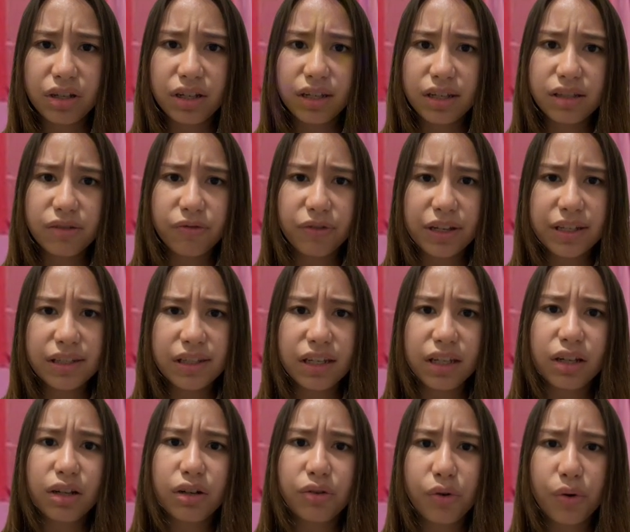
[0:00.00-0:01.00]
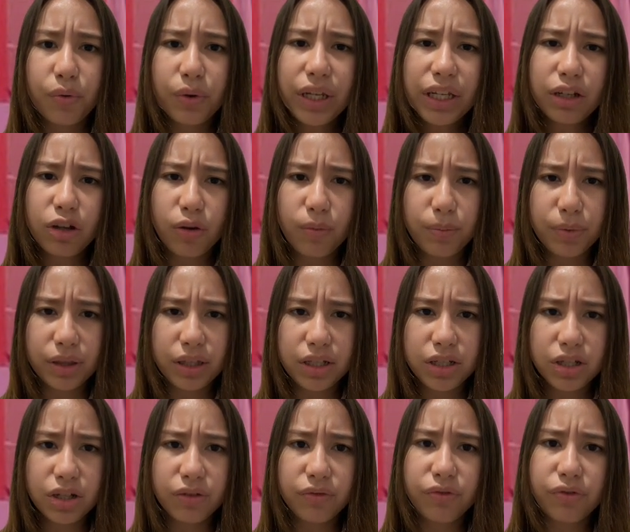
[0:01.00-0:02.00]
is facing growing
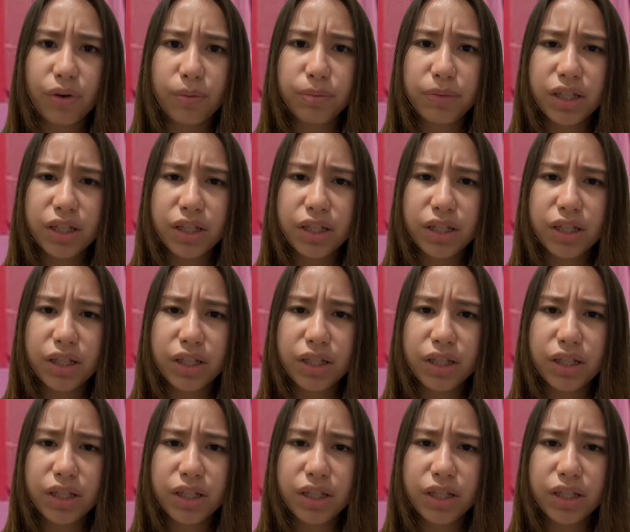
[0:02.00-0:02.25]
competition from